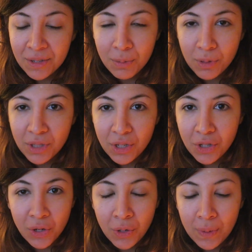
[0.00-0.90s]
I just wanted to
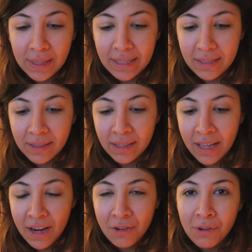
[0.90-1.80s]
show you a little
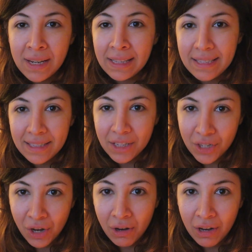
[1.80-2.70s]

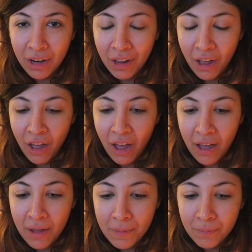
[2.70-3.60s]
realistic chunk,
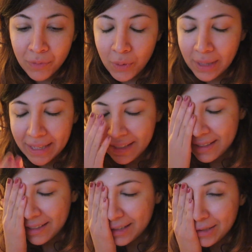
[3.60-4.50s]
um, or like a,
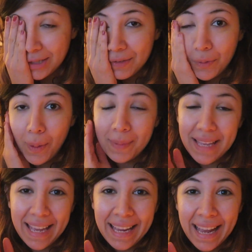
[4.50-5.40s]
I don't even know what
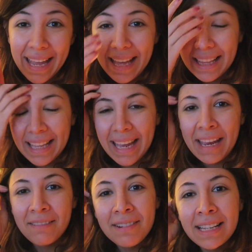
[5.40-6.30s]
I'm saying,
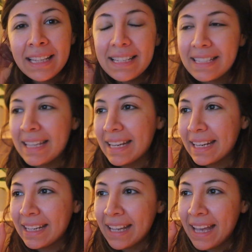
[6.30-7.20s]
like a realistic
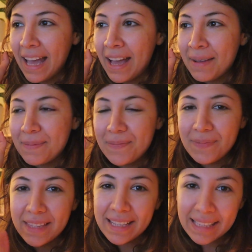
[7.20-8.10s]

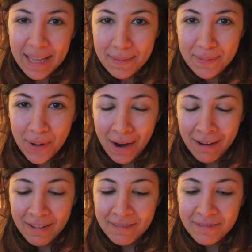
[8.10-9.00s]
um, clip
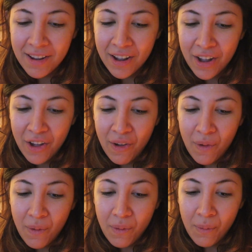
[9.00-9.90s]
of
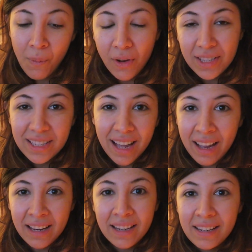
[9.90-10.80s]
what
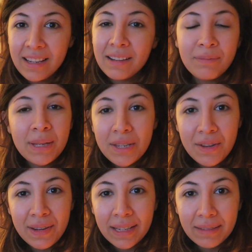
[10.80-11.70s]
I've been
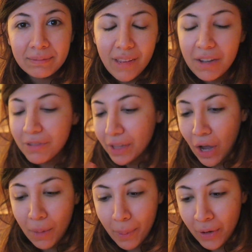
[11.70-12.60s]
doing for the
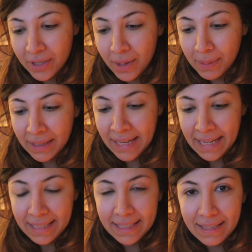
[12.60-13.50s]
past couple of
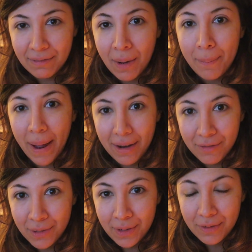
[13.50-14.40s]
days since I've come back
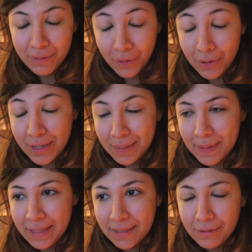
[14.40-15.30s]
from the, for
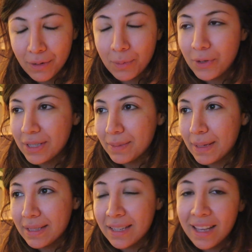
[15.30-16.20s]
Christmas, from
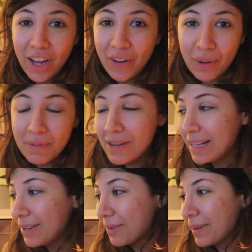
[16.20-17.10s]
Christmas. God, I'm
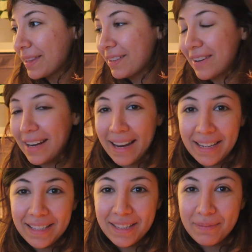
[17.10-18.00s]
really not with it, right? I
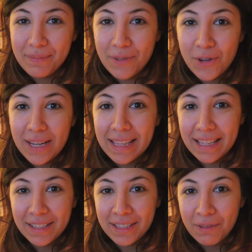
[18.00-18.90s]
need to drink
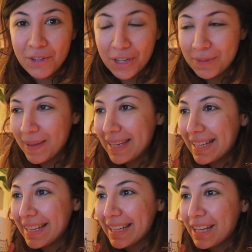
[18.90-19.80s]
this because I've just made
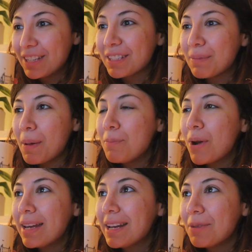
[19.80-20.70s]
it so that my
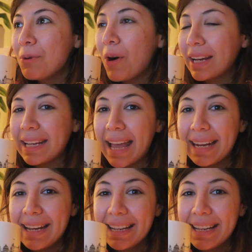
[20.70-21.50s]
brain can work again.